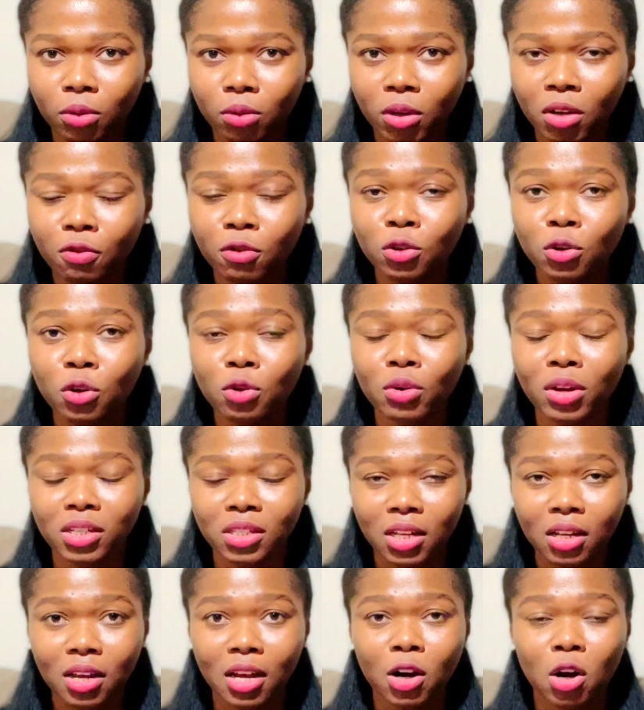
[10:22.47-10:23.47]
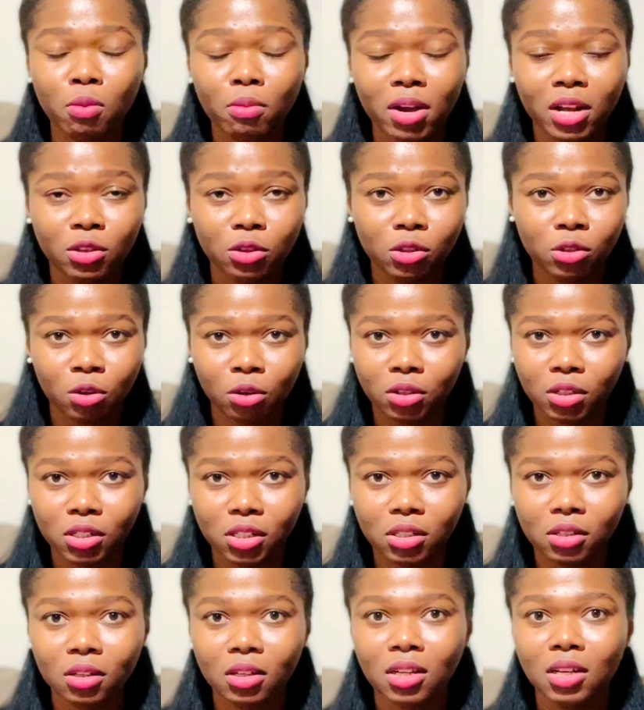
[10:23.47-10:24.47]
even though you are saying you're coming here to study,